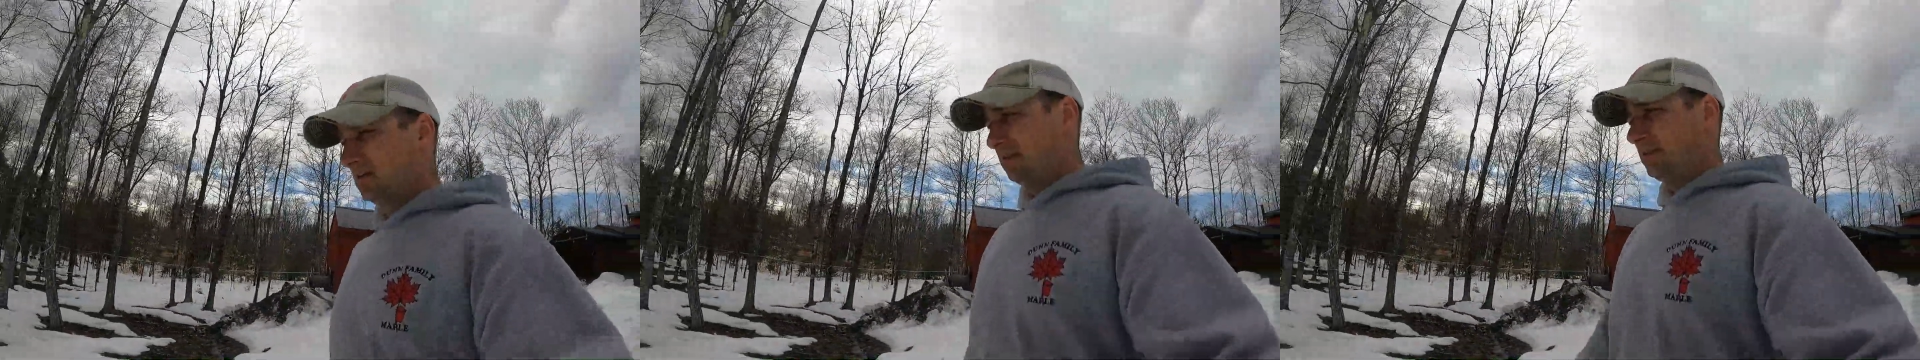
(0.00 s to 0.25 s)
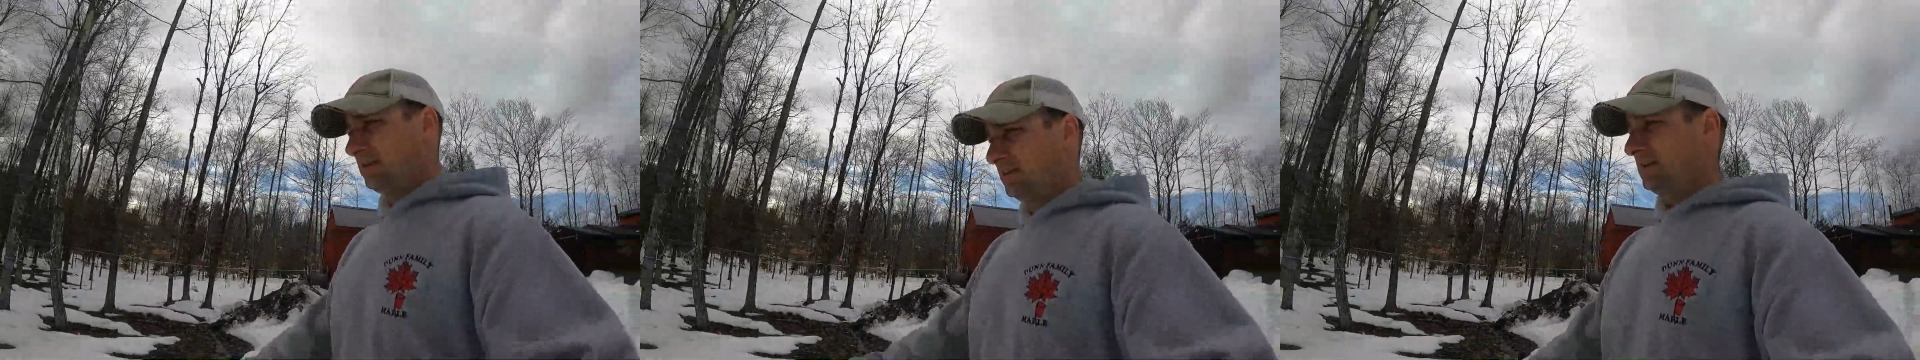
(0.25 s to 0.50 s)

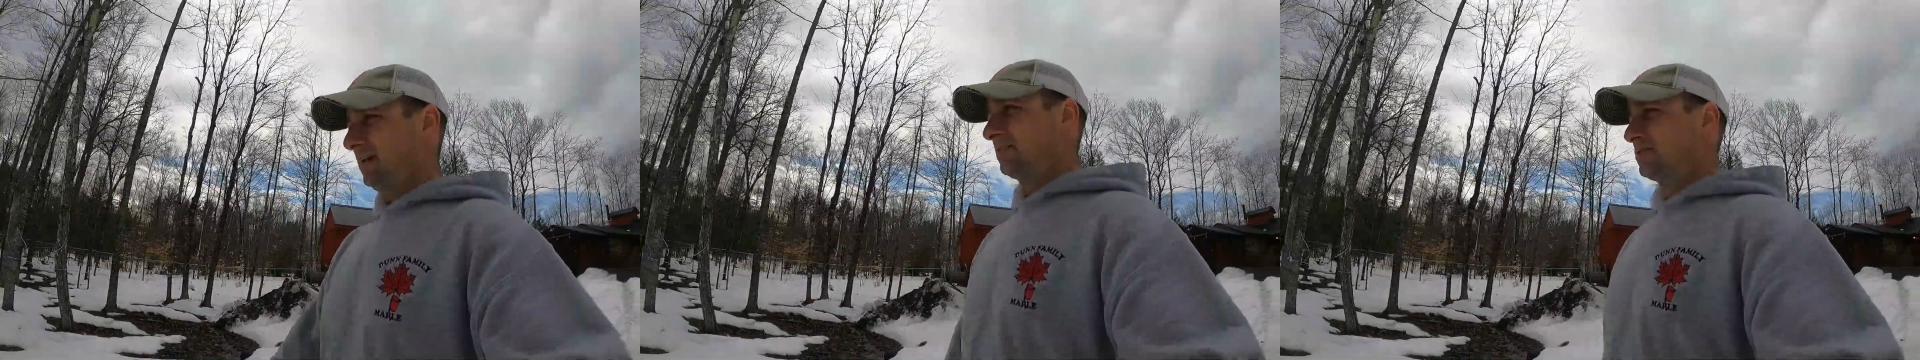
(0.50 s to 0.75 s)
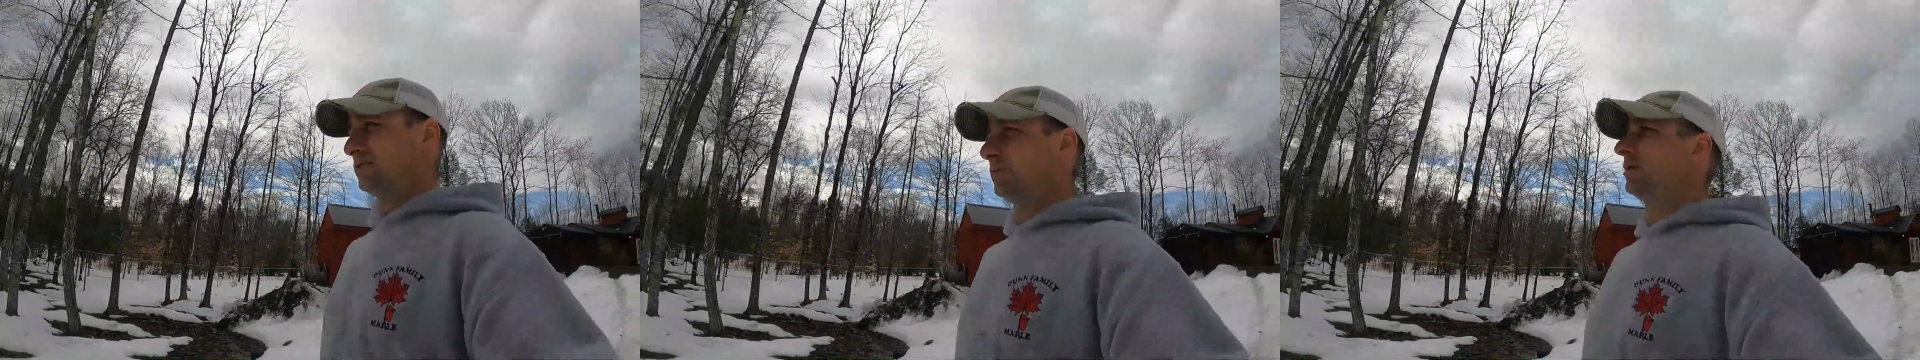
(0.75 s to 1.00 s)
thinned it
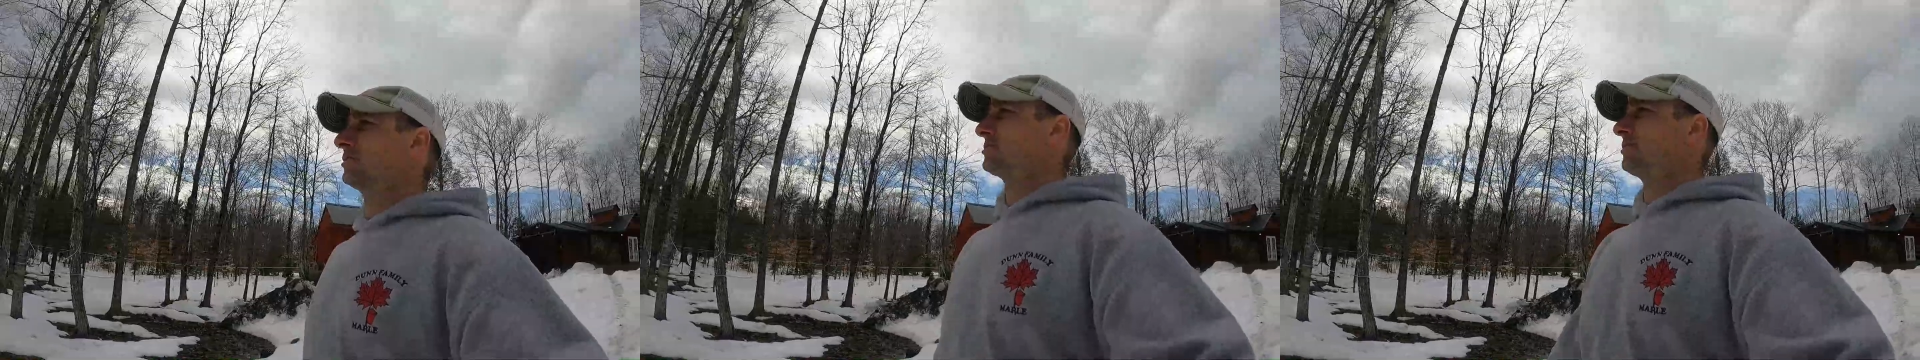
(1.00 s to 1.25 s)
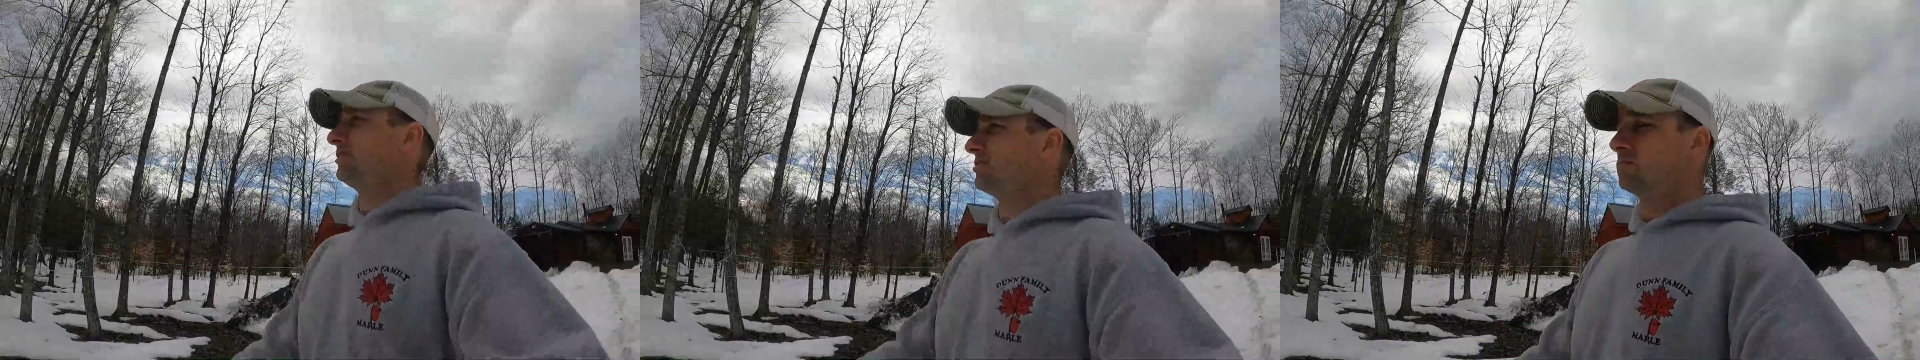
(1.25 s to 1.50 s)
down too much,
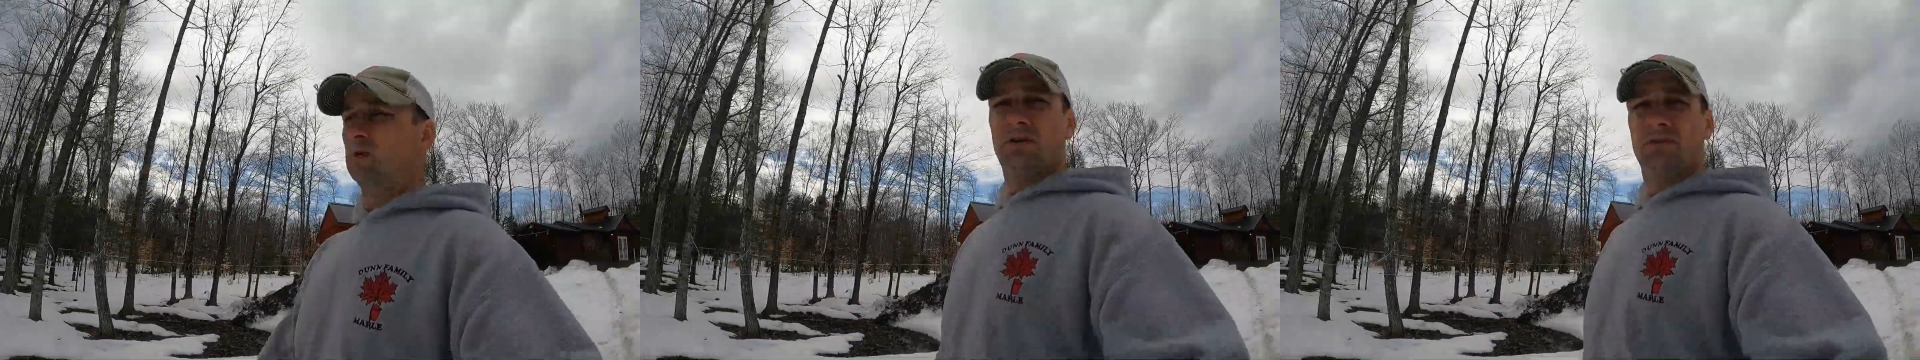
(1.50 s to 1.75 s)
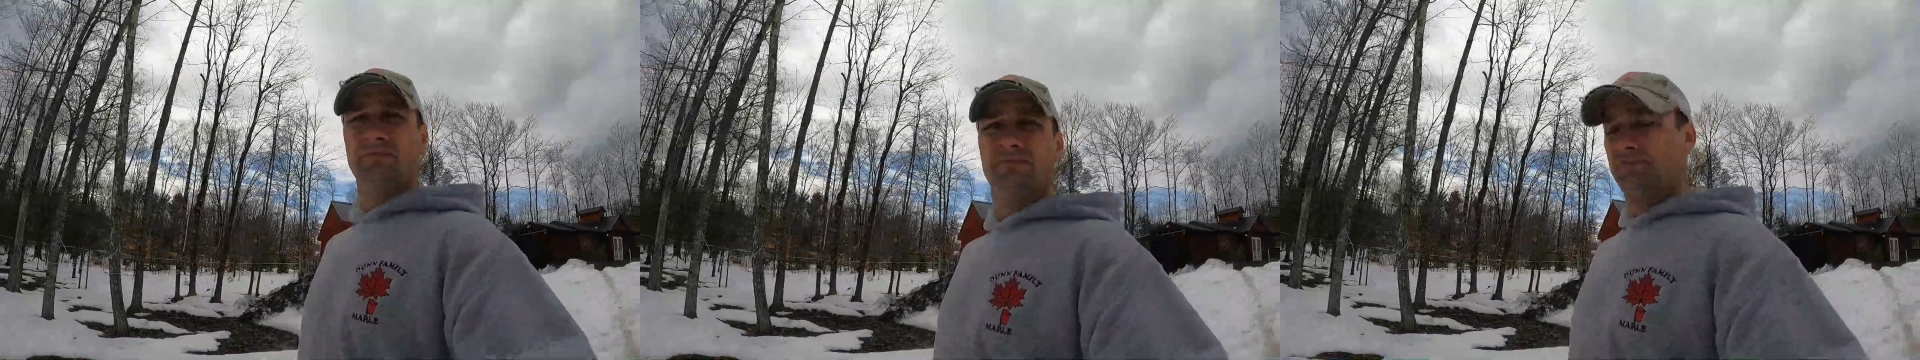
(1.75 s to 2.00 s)
because,
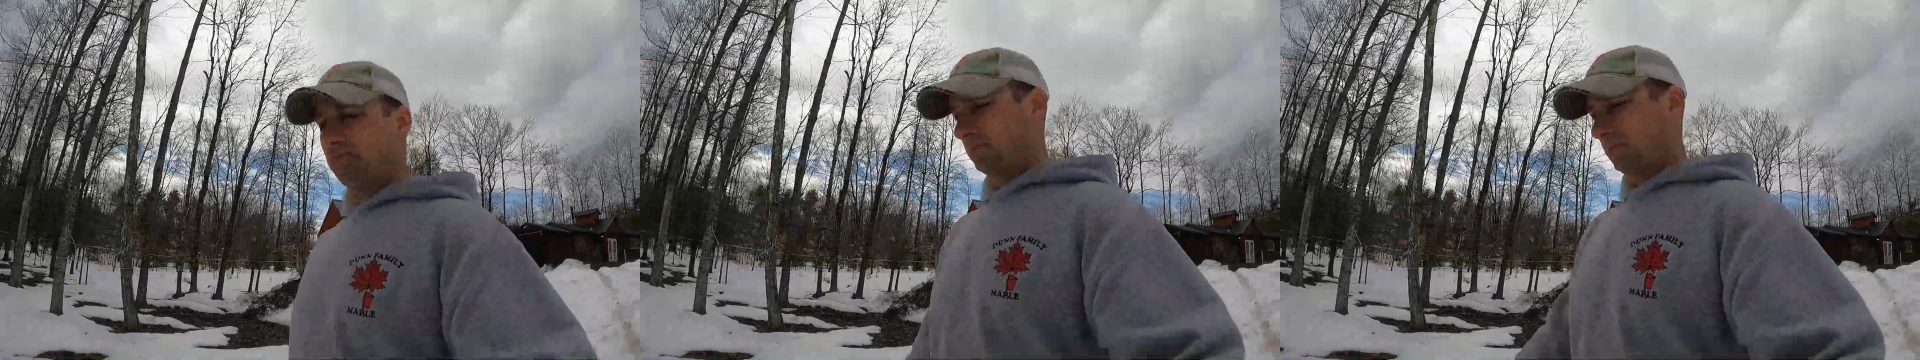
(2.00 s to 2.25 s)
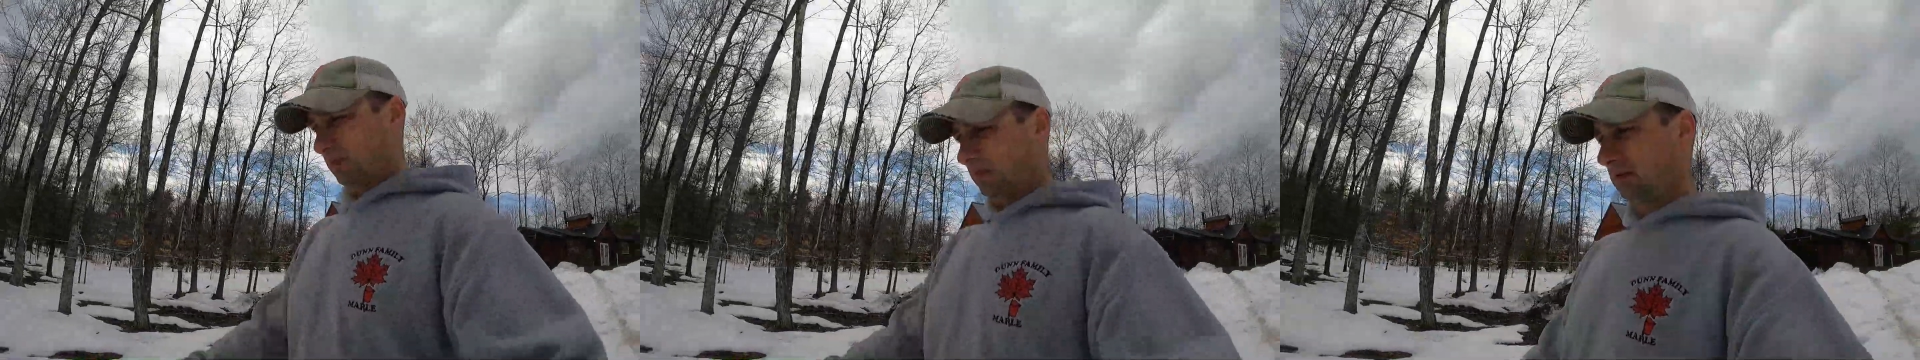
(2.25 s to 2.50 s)
well,
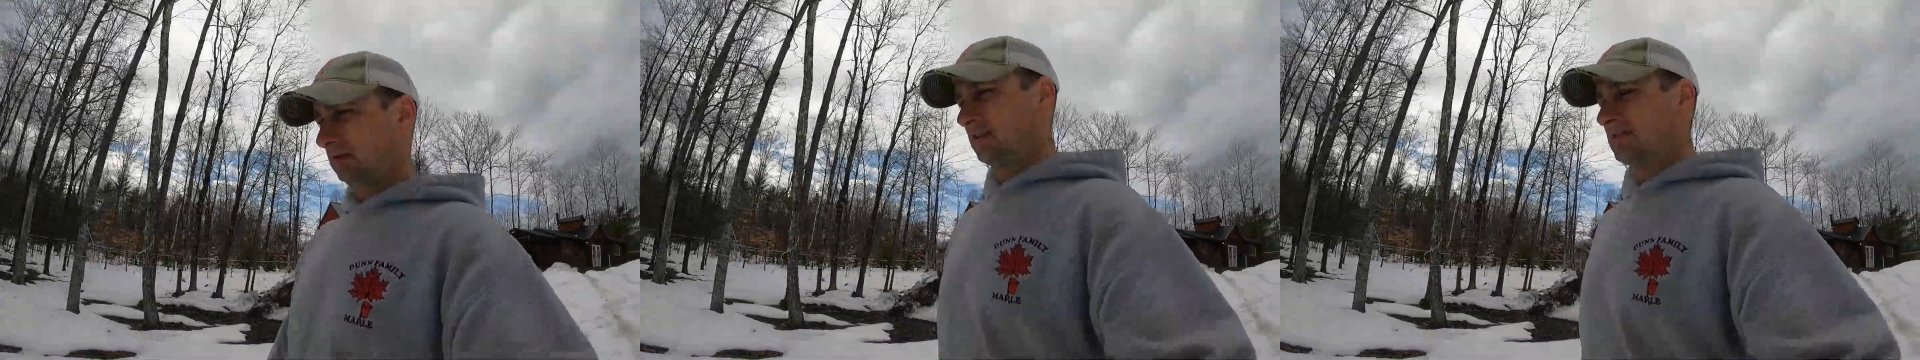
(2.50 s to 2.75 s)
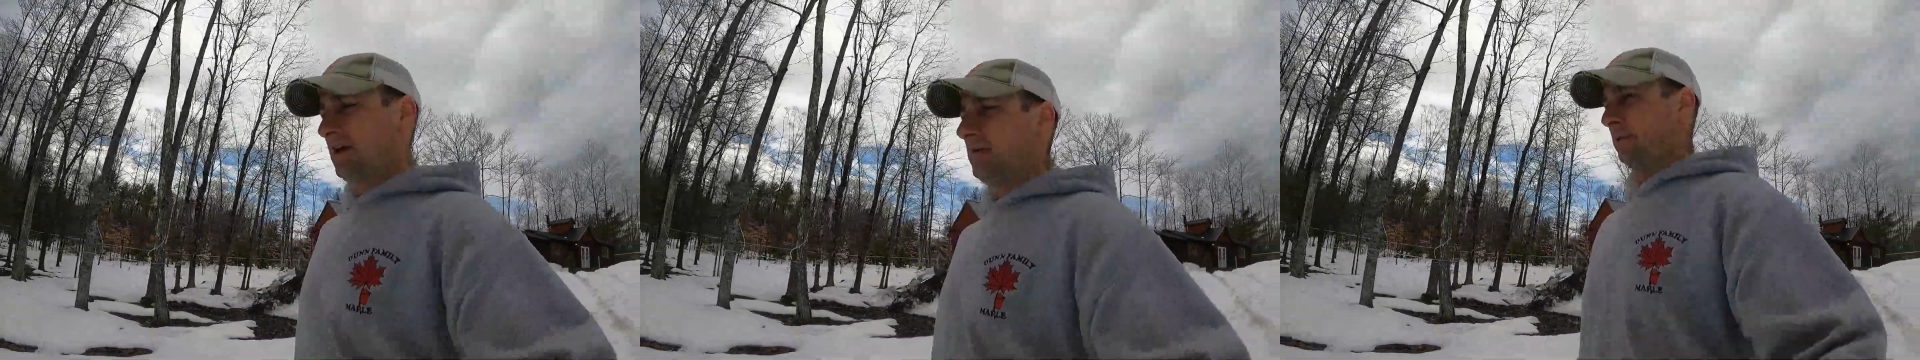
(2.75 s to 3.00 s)

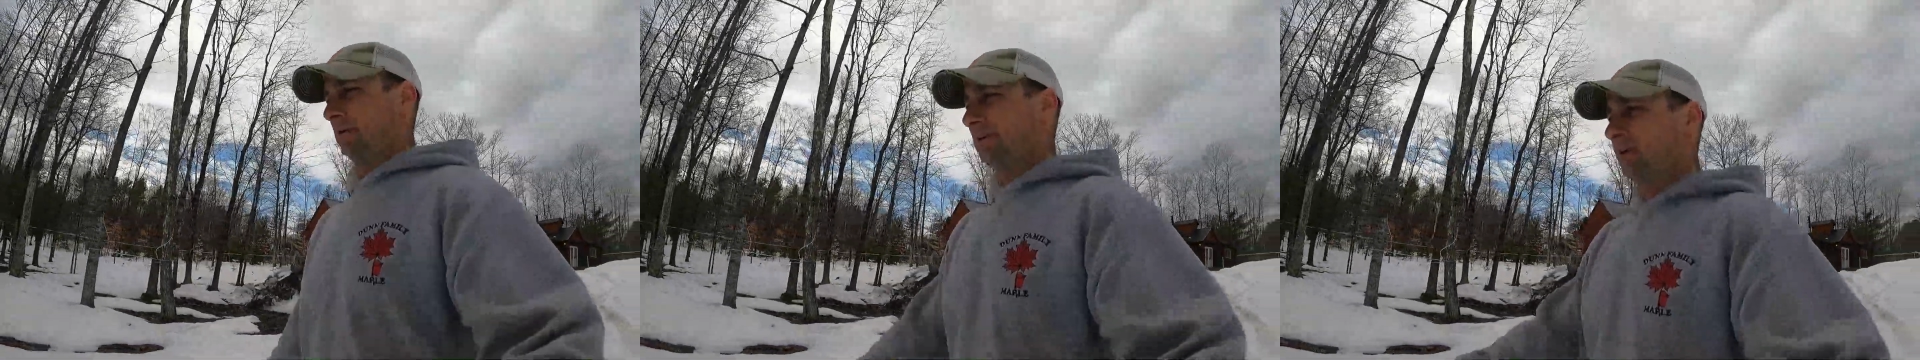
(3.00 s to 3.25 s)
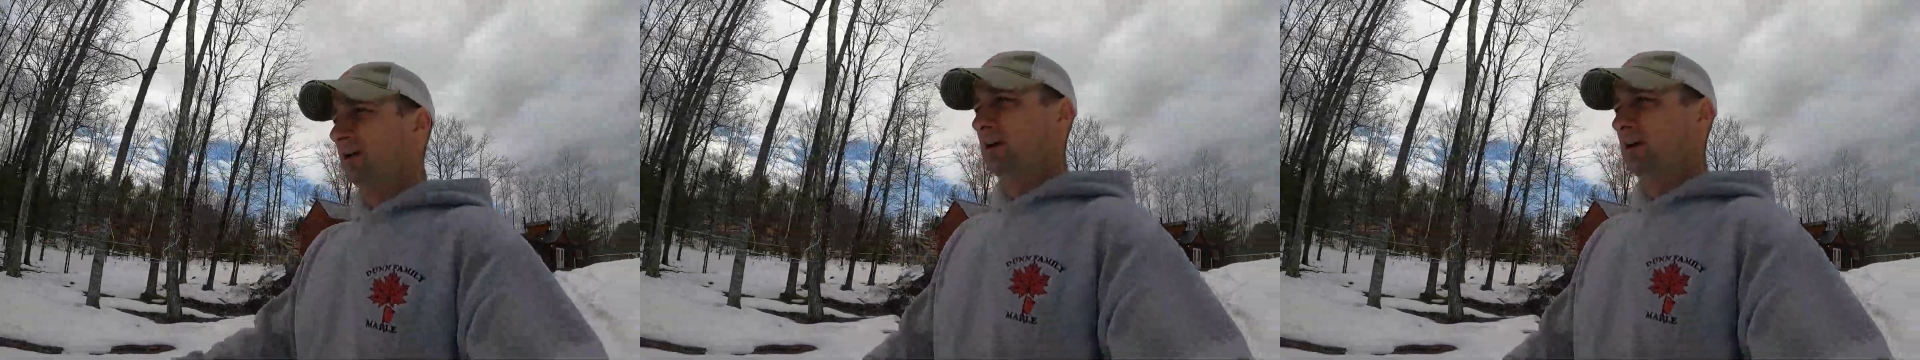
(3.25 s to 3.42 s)
things happen.